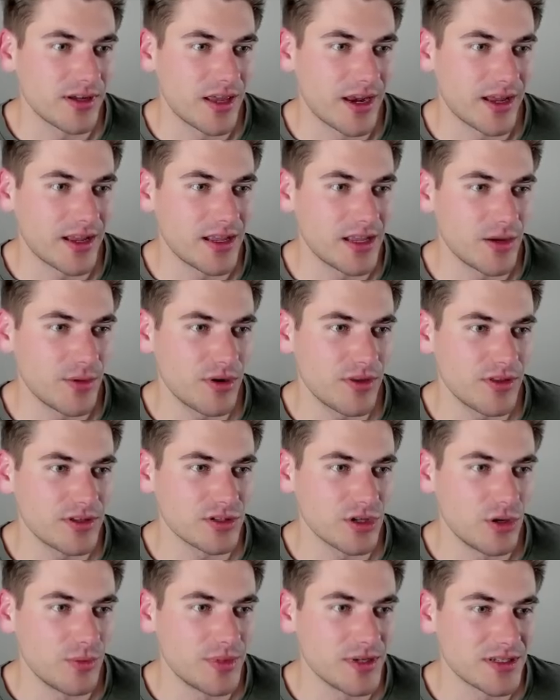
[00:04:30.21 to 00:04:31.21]
And I can get rid of
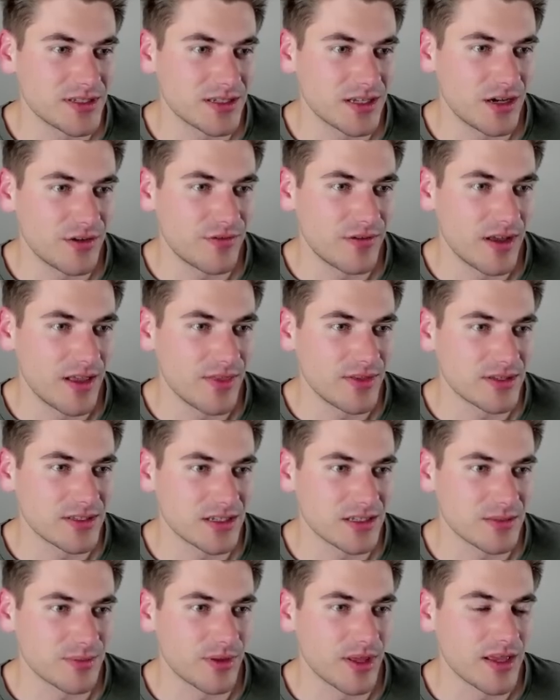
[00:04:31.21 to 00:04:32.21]
this open stuff and this
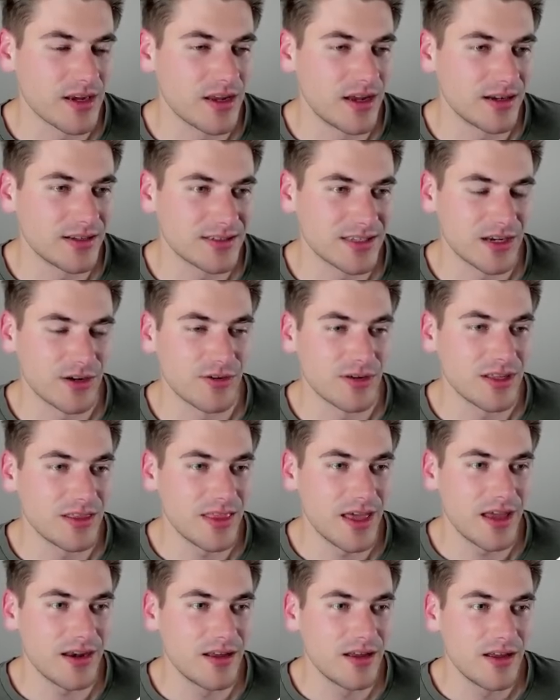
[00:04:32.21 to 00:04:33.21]
display none because I don't need
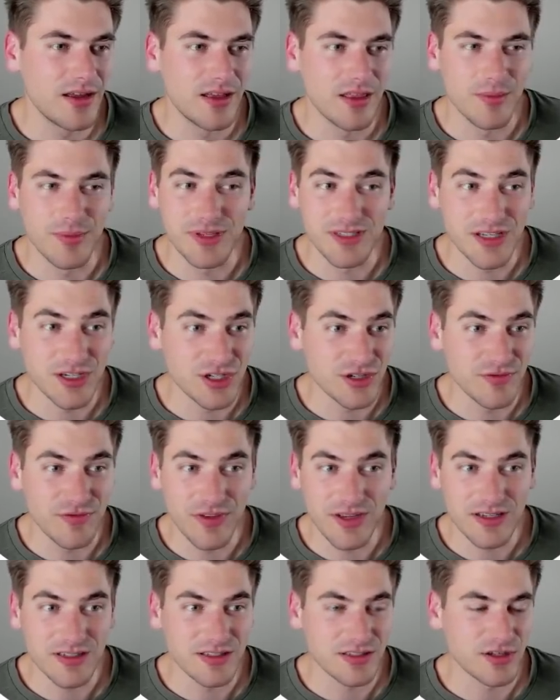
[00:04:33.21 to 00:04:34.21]
that. The position
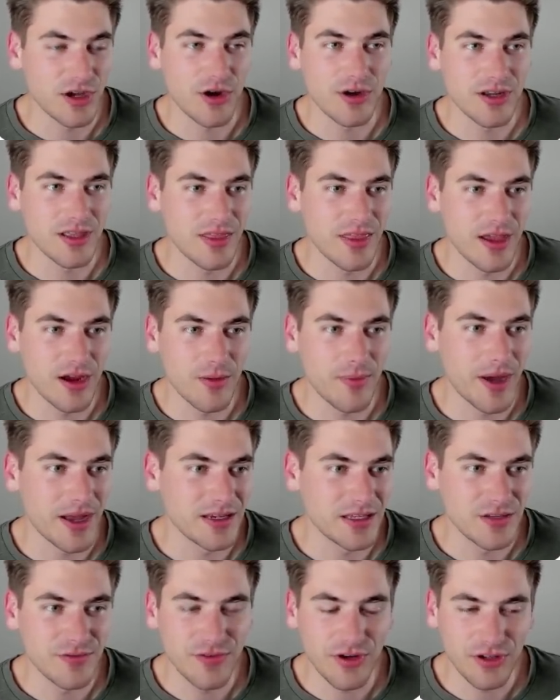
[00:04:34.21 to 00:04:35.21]
fixed is already there by
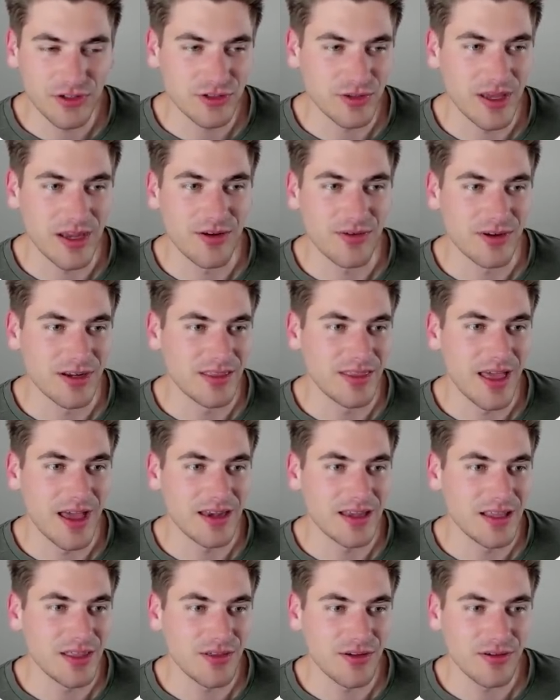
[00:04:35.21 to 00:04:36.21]
default, so I don't need
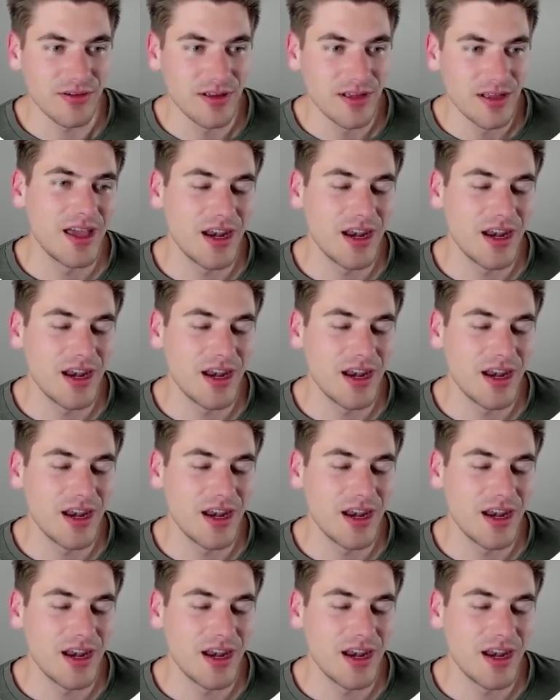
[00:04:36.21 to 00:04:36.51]
that either.